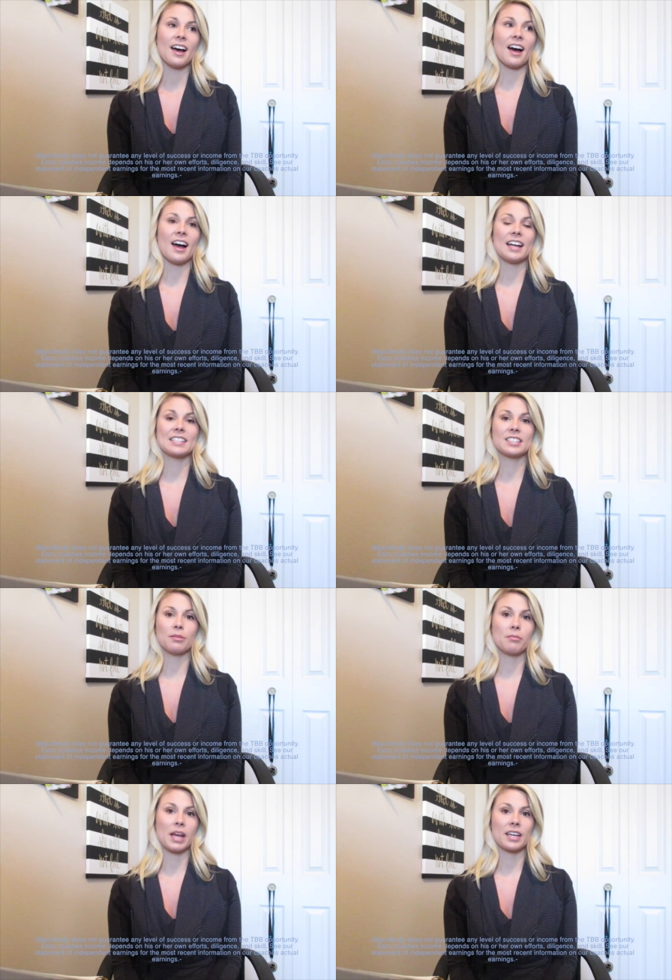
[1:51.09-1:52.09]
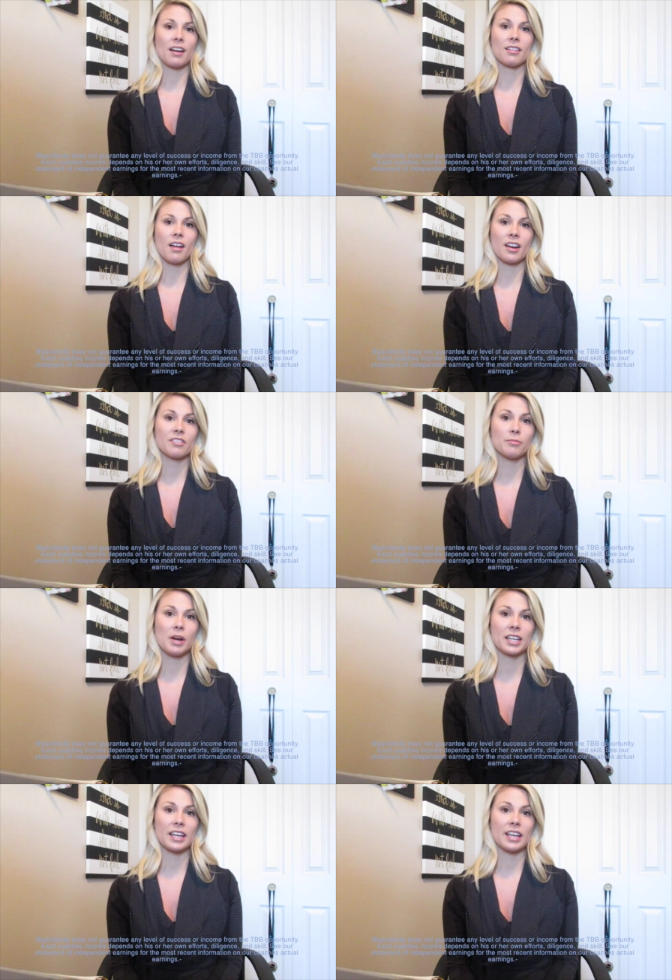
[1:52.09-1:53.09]
I didn't make a lot of
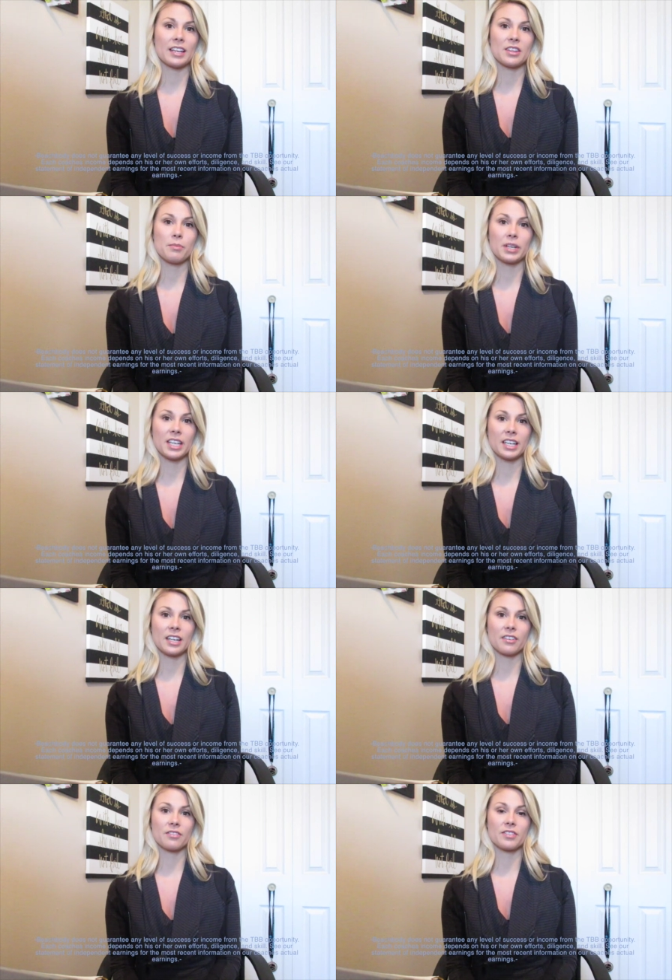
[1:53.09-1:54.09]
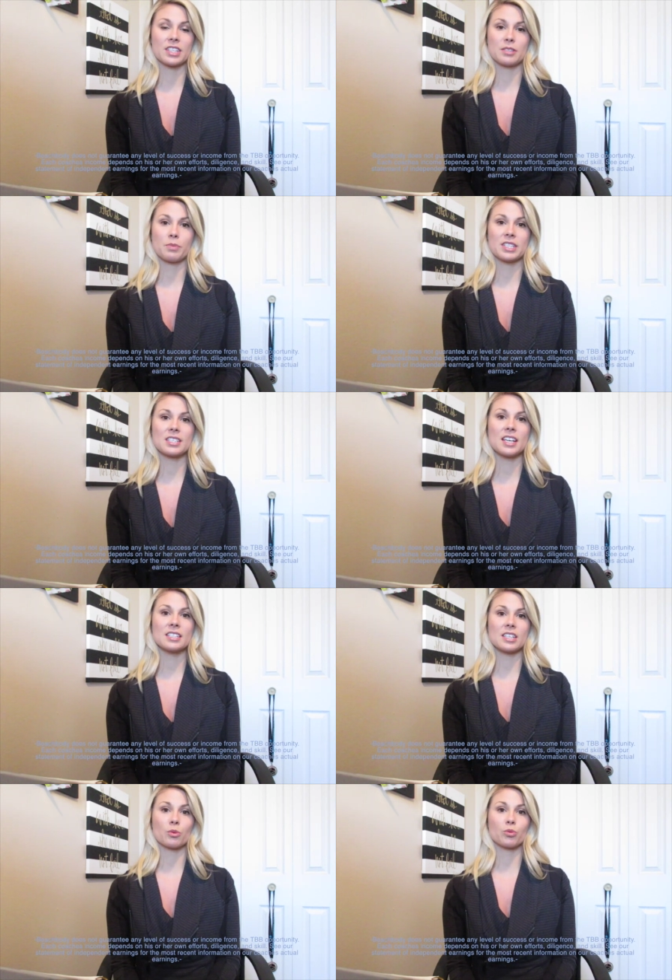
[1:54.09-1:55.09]
money in the beginning of this
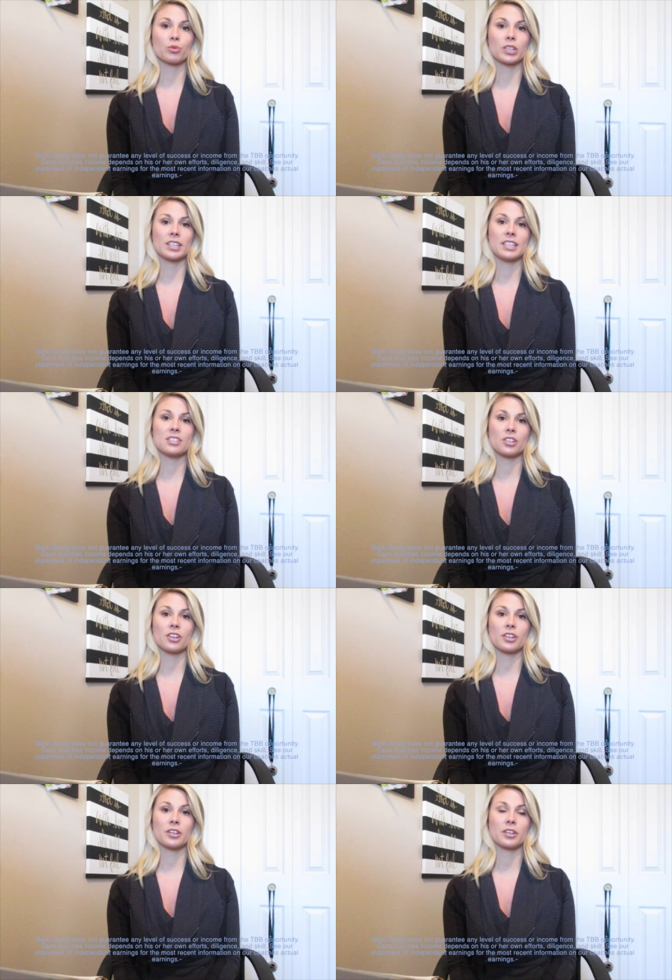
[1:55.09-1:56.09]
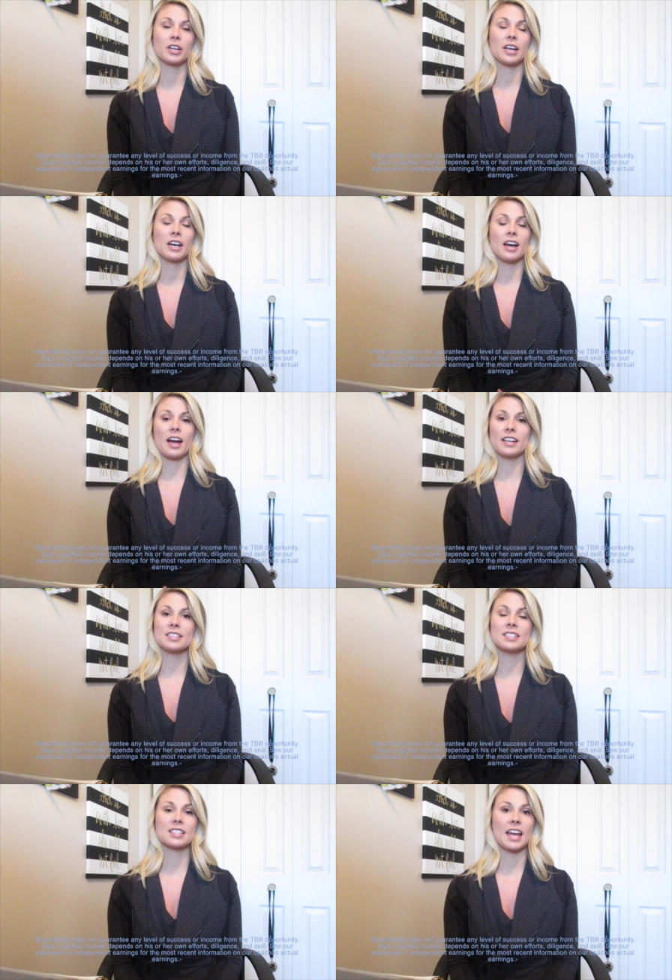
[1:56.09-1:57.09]
business. It really took,
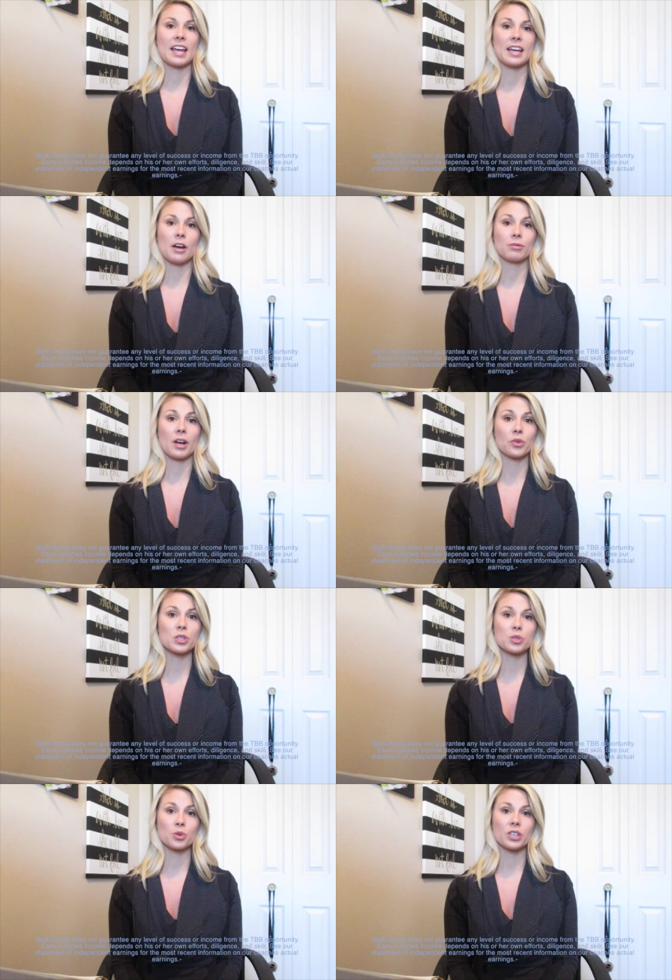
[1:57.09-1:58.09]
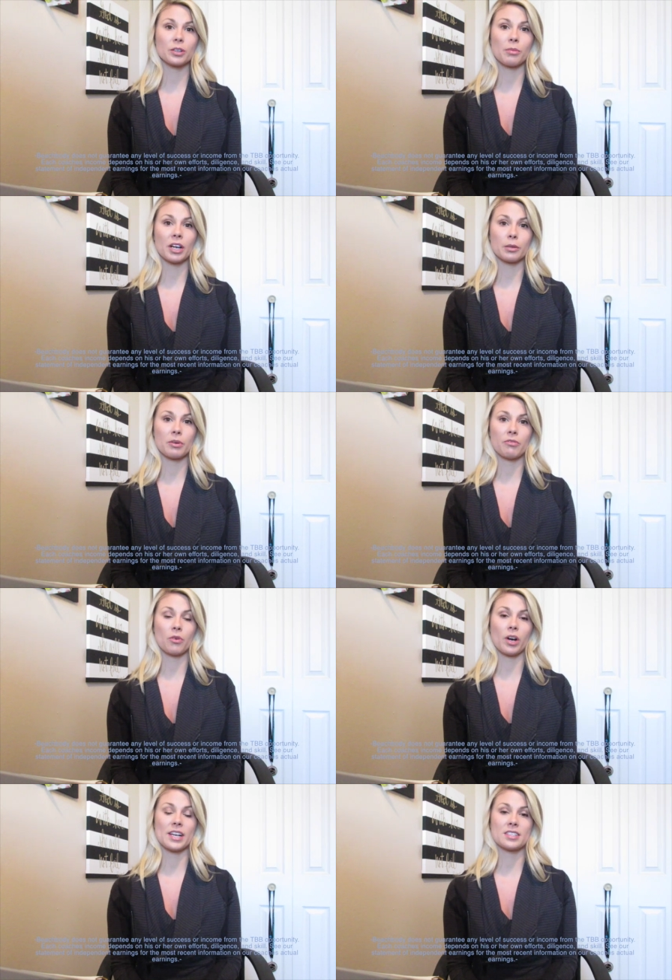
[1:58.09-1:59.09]
I'd say, around the two year mark
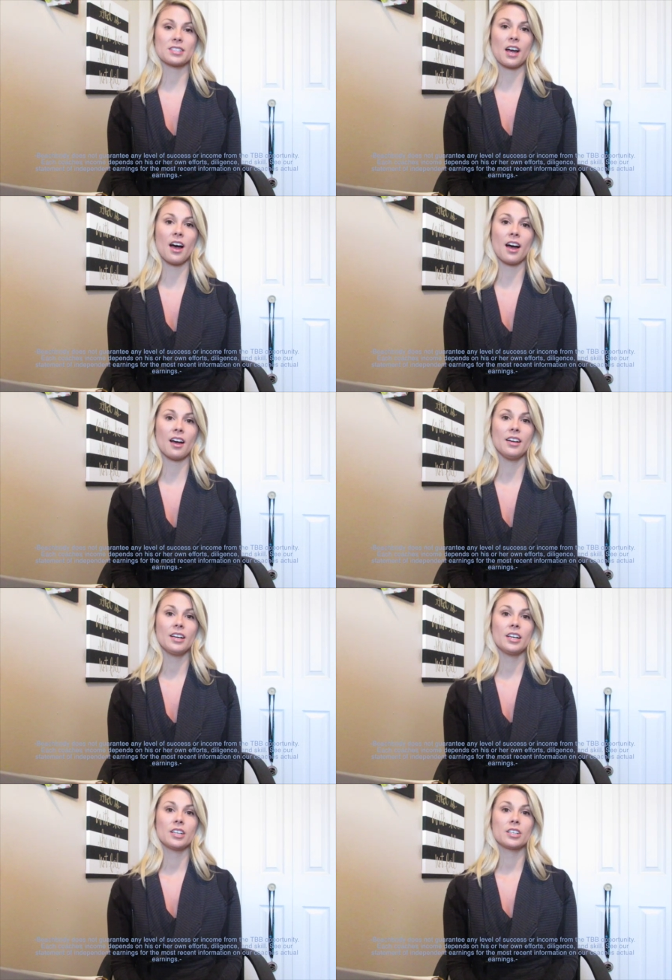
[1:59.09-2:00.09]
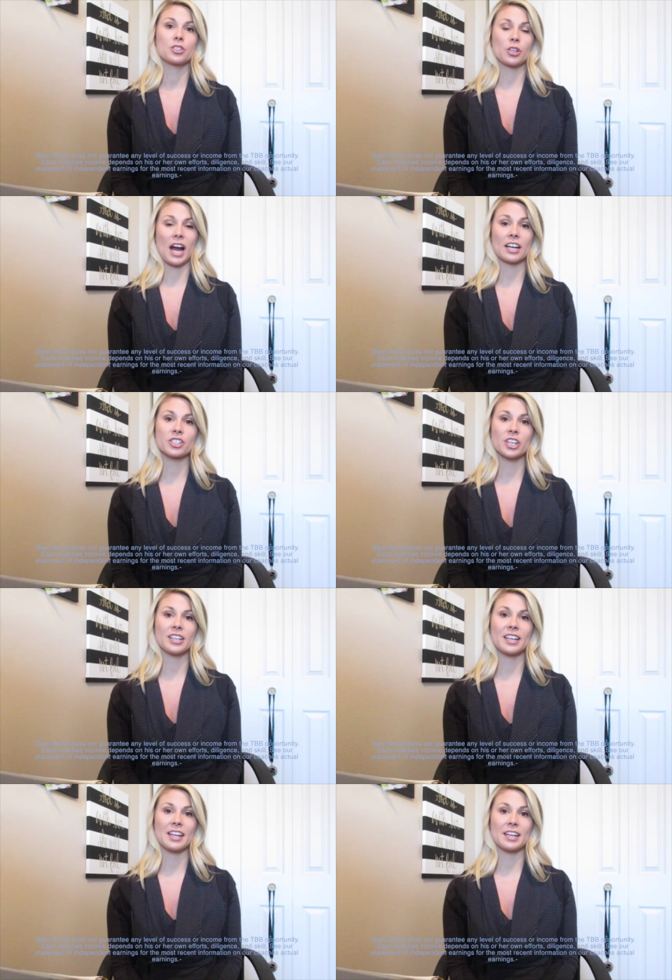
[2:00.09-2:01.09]
before I saw
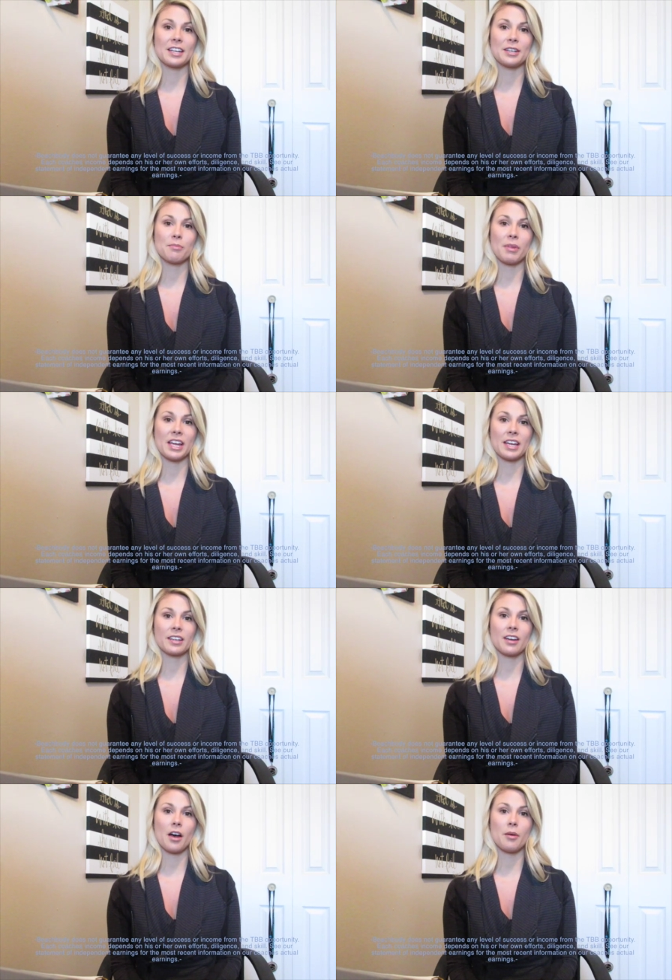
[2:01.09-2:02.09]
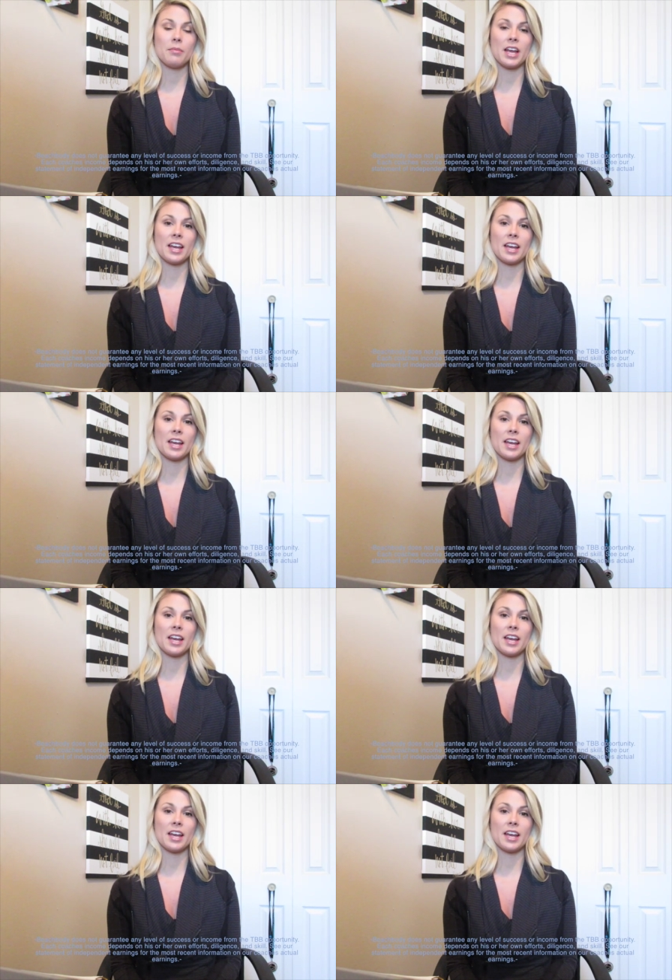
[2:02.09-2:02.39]
traction in my income.